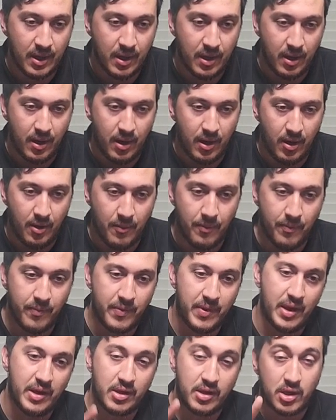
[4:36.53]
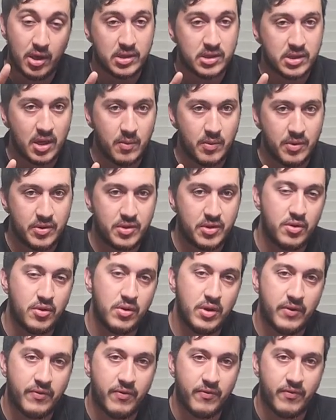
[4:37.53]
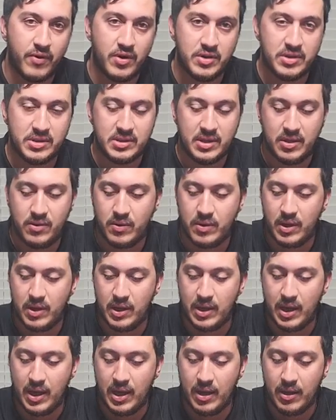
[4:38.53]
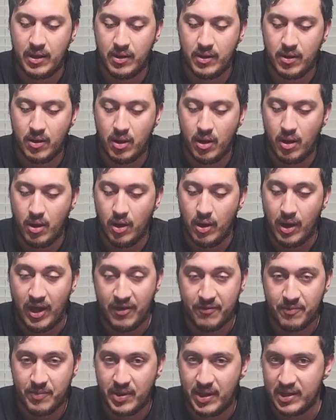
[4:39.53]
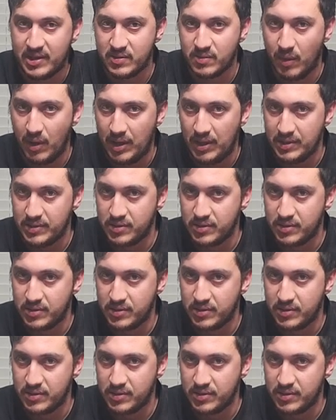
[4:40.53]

Um, it does come with two different versions that you can get uh, FPS wise.